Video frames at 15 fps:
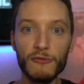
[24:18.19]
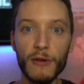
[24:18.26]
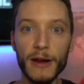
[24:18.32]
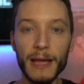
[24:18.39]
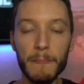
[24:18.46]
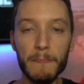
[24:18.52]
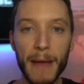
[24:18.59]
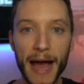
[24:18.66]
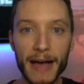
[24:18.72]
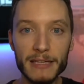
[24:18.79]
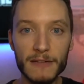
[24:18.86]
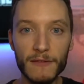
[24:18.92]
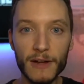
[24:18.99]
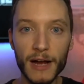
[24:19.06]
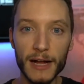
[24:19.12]
running
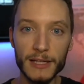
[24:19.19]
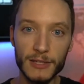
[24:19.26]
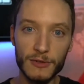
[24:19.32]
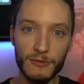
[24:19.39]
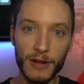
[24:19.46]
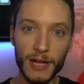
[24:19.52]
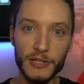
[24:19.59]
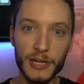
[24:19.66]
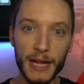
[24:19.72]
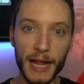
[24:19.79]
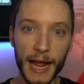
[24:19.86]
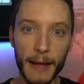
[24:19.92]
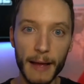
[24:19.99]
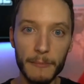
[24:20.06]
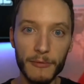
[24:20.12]
massive concentration
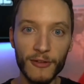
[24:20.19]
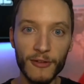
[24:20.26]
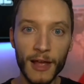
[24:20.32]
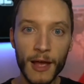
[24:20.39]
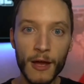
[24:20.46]
camps